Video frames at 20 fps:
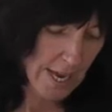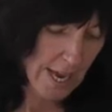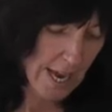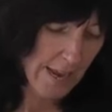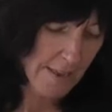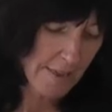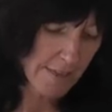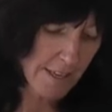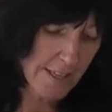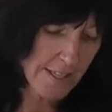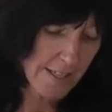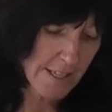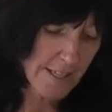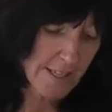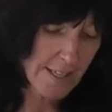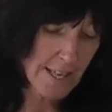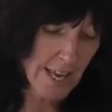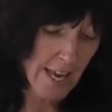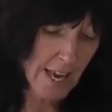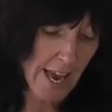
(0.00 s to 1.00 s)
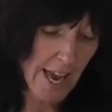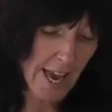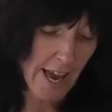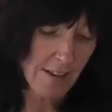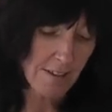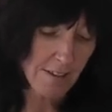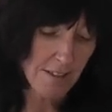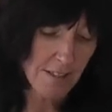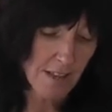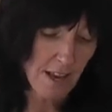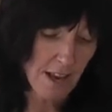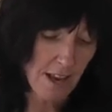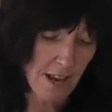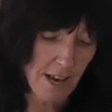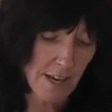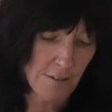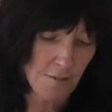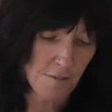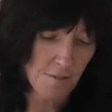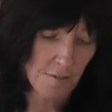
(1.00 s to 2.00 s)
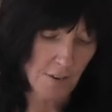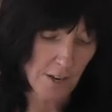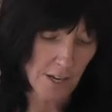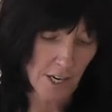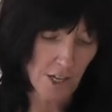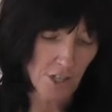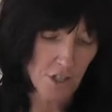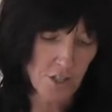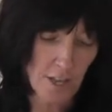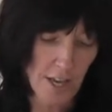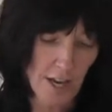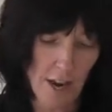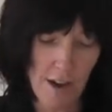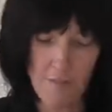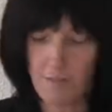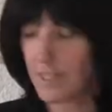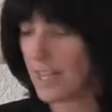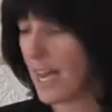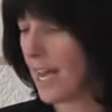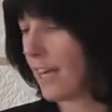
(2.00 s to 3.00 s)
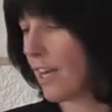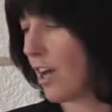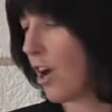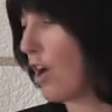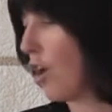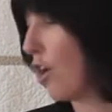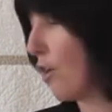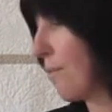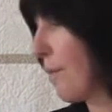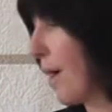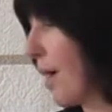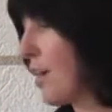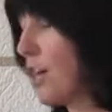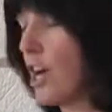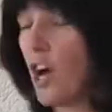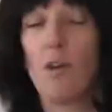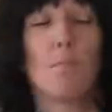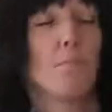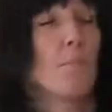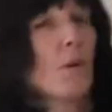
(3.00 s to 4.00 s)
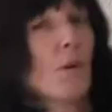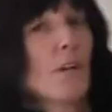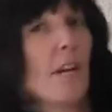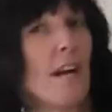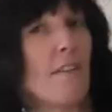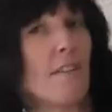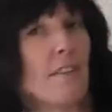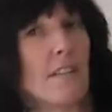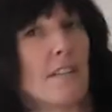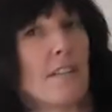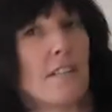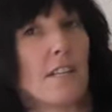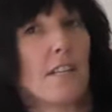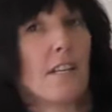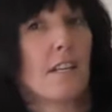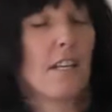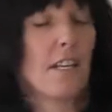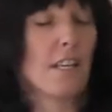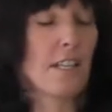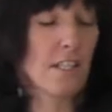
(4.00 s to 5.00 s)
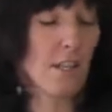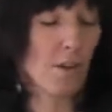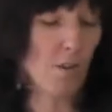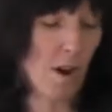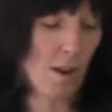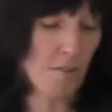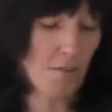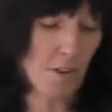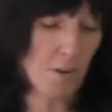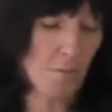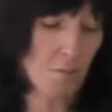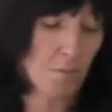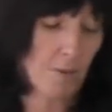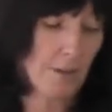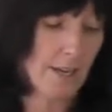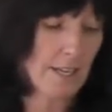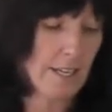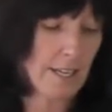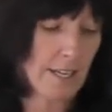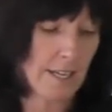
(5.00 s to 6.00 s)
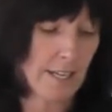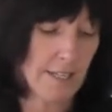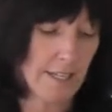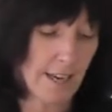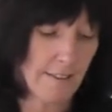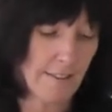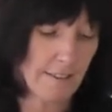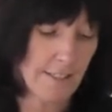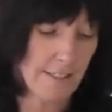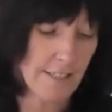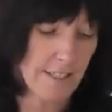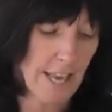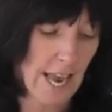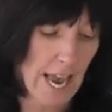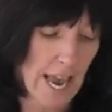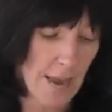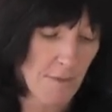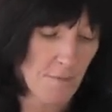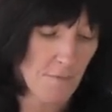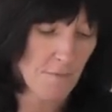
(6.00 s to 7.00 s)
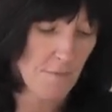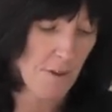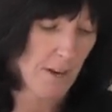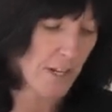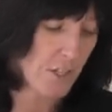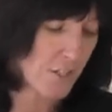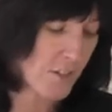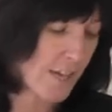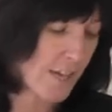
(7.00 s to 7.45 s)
And this is the outside finish that I've done on my notebook covers. So I've completely done the same finish.